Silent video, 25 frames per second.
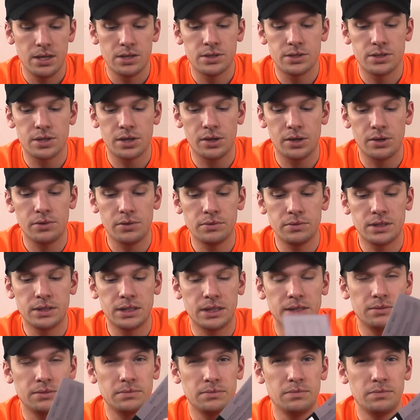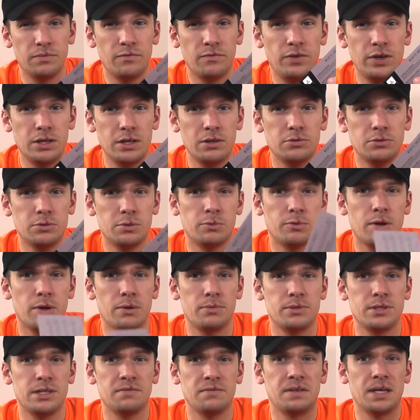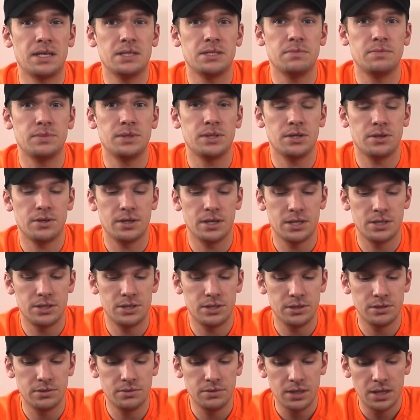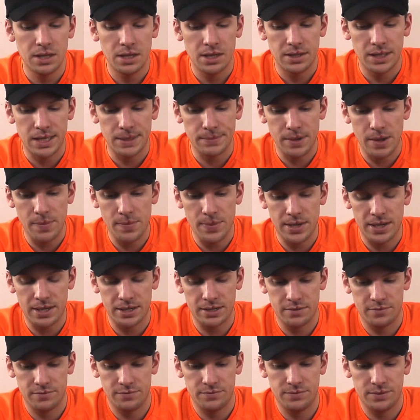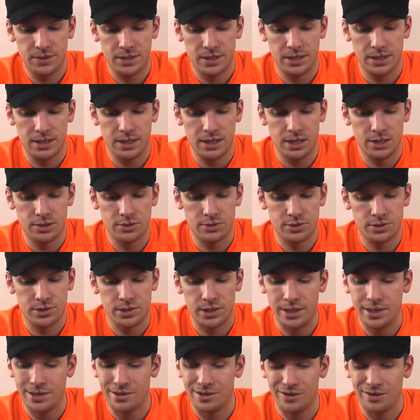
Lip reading: So the video subscription, if that's something you're into, that might be kind of interesting.